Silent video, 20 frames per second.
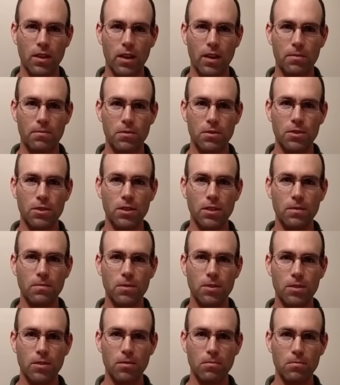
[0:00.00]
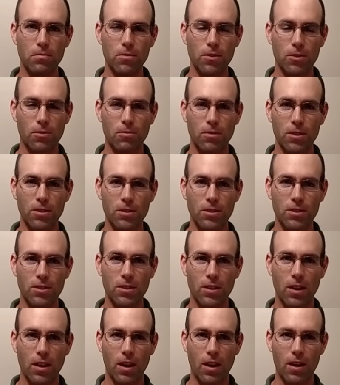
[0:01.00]
I've received some
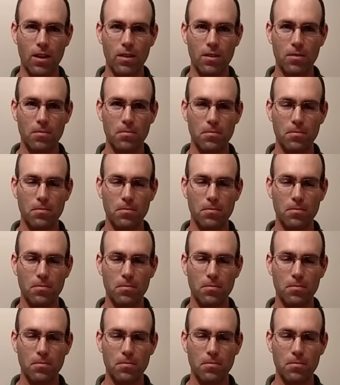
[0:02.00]
requests uh,